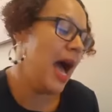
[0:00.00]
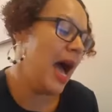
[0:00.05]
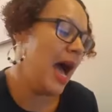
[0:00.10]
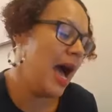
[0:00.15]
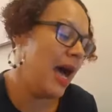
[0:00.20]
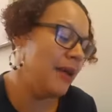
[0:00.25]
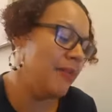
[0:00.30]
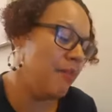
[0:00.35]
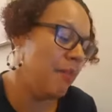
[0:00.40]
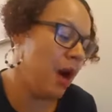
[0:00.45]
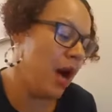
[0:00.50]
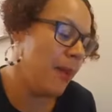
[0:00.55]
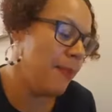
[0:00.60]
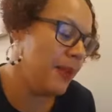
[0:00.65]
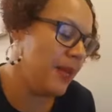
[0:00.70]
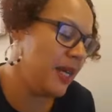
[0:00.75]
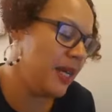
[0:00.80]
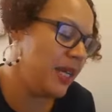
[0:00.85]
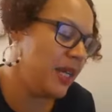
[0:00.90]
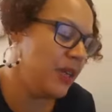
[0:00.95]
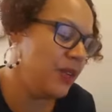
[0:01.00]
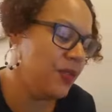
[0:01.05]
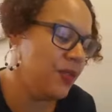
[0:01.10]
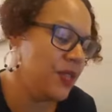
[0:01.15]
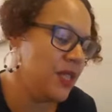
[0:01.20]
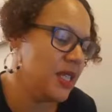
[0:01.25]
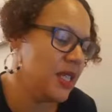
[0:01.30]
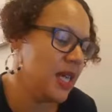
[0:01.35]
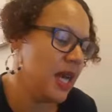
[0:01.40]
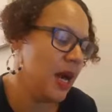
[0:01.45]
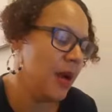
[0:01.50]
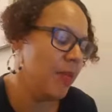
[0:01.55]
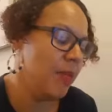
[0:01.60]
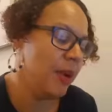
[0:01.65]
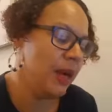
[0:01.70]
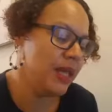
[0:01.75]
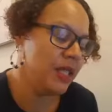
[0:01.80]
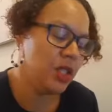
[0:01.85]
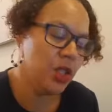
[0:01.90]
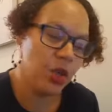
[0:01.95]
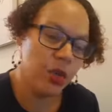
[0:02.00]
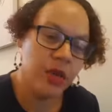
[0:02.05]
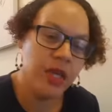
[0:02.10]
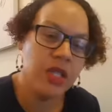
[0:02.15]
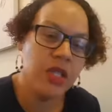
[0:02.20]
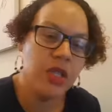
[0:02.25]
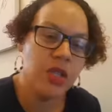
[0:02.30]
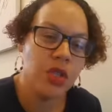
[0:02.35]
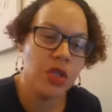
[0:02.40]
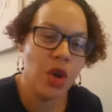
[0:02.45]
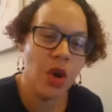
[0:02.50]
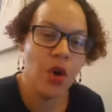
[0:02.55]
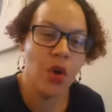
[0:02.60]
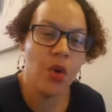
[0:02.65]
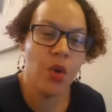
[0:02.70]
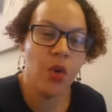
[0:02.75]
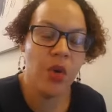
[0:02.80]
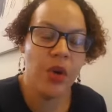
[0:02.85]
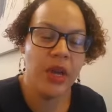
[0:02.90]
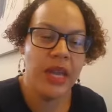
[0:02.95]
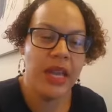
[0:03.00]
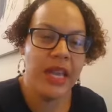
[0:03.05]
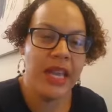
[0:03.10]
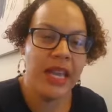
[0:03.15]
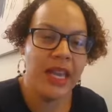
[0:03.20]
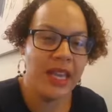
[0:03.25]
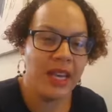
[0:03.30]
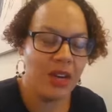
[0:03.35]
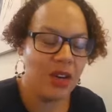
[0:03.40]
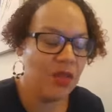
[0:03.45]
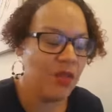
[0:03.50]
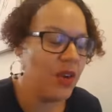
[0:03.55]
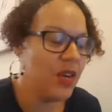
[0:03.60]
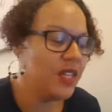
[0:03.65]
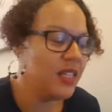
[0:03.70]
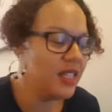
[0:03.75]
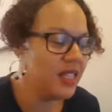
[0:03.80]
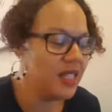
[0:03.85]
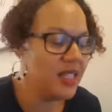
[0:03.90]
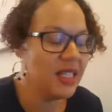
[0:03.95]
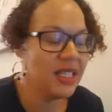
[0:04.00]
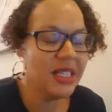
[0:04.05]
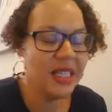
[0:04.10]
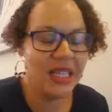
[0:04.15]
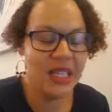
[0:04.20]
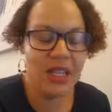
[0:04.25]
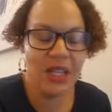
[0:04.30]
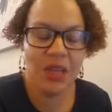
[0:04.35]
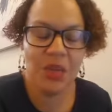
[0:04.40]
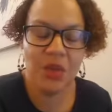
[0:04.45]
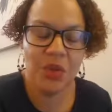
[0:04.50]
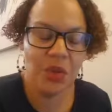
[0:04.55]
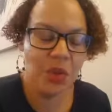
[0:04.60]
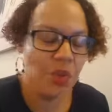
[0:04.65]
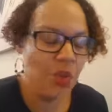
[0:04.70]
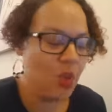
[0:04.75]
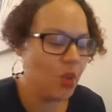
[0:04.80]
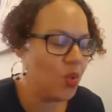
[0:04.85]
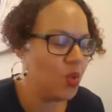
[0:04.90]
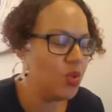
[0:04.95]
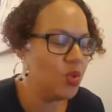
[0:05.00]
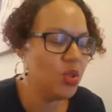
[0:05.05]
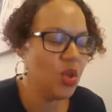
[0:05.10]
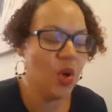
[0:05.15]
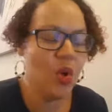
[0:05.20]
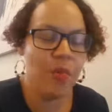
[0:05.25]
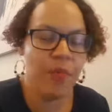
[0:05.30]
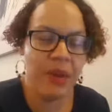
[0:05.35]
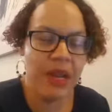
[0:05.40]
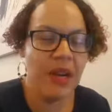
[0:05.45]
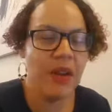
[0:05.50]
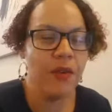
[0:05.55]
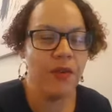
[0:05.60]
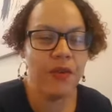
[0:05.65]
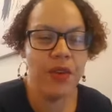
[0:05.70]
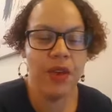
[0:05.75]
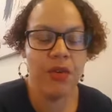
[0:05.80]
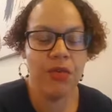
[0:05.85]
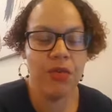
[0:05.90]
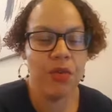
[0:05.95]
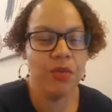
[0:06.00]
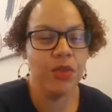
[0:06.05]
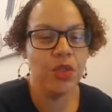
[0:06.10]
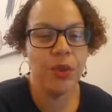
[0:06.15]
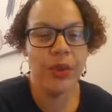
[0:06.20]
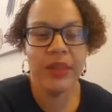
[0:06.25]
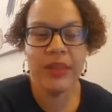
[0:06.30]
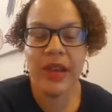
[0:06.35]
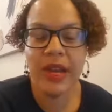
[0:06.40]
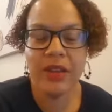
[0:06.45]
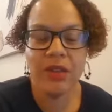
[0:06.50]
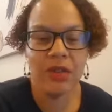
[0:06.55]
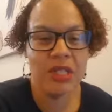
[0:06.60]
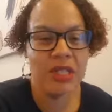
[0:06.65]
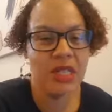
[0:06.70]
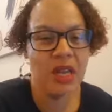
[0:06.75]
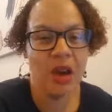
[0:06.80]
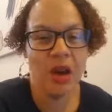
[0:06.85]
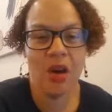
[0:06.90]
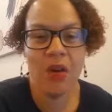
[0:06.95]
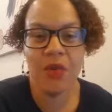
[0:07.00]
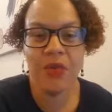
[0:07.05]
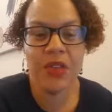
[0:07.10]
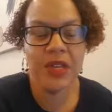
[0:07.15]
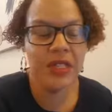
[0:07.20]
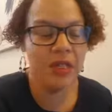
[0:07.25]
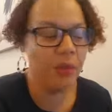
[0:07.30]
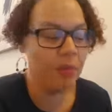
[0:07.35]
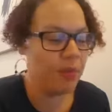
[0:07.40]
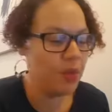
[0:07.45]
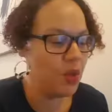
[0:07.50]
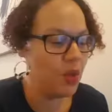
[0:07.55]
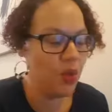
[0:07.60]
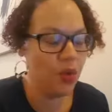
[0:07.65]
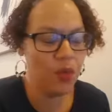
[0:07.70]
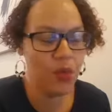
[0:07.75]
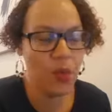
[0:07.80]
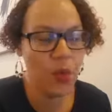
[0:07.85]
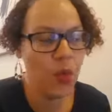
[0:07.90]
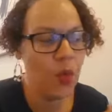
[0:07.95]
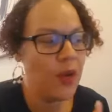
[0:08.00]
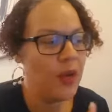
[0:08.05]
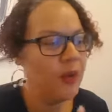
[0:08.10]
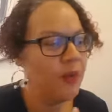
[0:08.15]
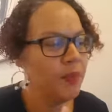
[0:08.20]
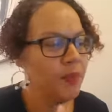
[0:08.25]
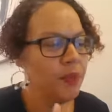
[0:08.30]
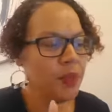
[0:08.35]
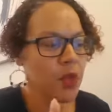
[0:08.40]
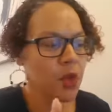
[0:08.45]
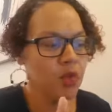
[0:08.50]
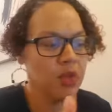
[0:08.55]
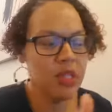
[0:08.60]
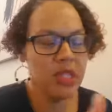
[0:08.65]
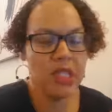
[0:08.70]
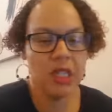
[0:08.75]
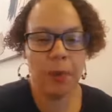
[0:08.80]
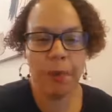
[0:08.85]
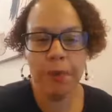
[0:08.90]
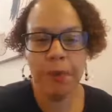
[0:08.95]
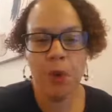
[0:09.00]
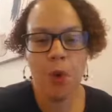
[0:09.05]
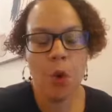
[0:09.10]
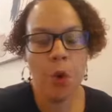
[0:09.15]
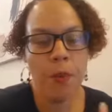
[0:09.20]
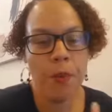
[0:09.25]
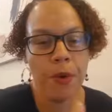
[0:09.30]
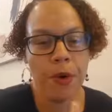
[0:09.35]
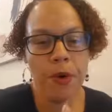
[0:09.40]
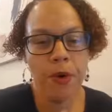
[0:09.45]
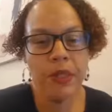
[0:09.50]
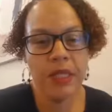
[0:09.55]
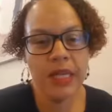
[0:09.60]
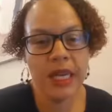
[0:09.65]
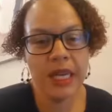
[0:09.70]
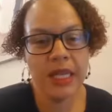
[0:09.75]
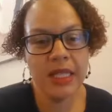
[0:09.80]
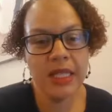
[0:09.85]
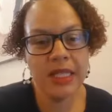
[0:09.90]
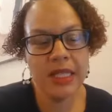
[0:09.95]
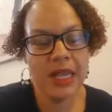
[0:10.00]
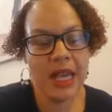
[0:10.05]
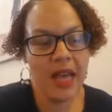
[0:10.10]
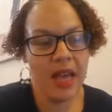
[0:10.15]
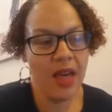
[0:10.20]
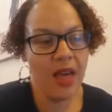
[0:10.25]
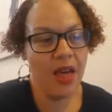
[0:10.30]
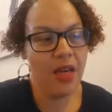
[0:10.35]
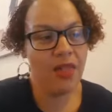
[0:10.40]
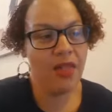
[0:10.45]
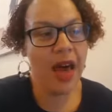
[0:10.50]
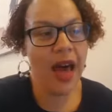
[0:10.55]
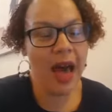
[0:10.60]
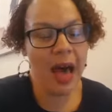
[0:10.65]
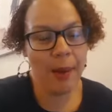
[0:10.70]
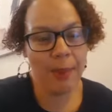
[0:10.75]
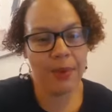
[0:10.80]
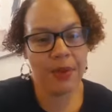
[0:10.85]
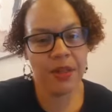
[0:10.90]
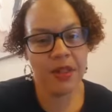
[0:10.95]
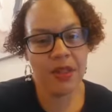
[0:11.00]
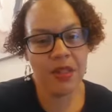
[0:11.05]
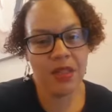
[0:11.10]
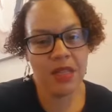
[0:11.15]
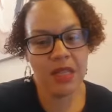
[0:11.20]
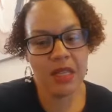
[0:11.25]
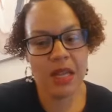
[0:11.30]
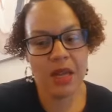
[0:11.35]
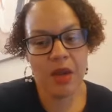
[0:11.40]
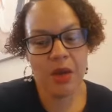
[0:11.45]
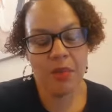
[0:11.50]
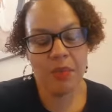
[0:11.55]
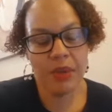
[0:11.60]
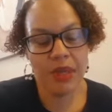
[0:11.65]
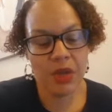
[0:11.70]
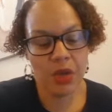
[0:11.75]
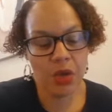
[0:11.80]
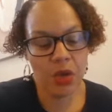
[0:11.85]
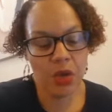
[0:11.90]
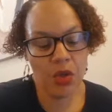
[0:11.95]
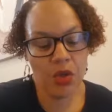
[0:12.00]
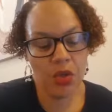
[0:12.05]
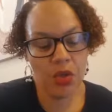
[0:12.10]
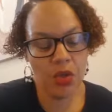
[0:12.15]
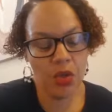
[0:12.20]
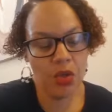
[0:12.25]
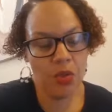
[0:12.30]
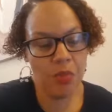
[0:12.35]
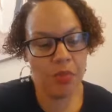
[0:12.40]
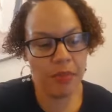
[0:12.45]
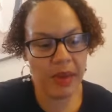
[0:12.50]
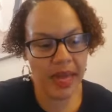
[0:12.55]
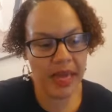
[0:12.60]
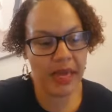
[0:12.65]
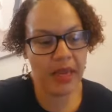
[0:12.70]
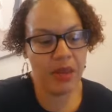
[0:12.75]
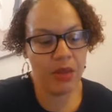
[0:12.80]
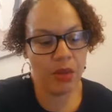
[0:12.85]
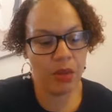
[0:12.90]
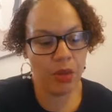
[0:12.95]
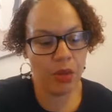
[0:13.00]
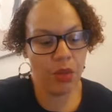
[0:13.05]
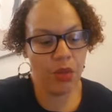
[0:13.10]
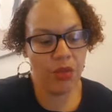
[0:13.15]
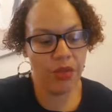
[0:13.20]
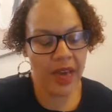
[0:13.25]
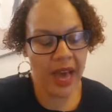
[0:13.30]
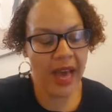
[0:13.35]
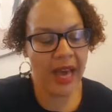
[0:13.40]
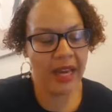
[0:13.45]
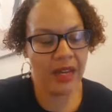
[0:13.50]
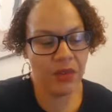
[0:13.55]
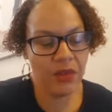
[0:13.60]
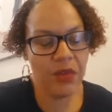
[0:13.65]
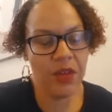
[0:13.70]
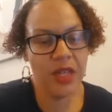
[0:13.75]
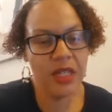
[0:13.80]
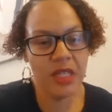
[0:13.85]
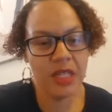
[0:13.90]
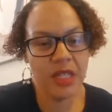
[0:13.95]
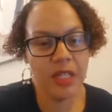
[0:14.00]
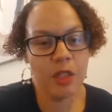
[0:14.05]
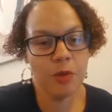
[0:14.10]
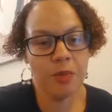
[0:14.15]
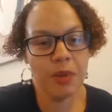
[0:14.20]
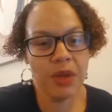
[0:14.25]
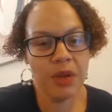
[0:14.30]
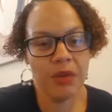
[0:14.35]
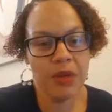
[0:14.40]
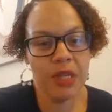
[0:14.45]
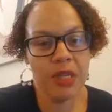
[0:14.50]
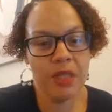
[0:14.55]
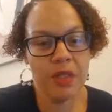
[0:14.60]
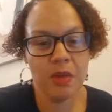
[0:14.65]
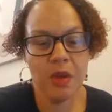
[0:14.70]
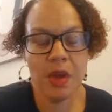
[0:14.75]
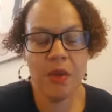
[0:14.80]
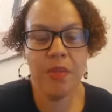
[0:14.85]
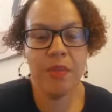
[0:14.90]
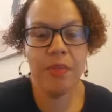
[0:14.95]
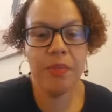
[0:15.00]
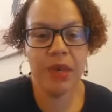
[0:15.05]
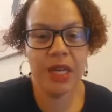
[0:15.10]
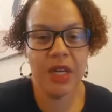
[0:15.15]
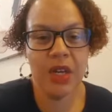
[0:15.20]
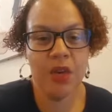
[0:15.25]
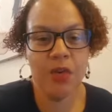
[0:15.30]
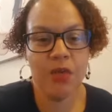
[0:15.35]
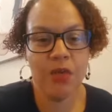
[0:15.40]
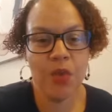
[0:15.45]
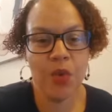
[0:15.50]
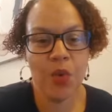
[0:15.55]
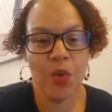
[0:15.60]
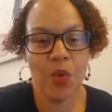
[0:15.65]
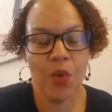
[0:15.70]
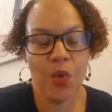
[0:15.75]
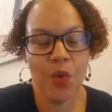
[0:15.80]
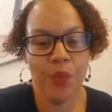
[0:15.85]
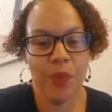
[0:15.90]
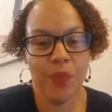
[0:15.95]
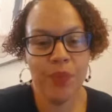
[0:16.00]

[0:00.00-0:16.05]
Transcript: And my belief is that by doing so, inadvertently, you also benefit from doing that yourself. There's a beautiful reciprocal process that happens because you make that adverse experience meaningful.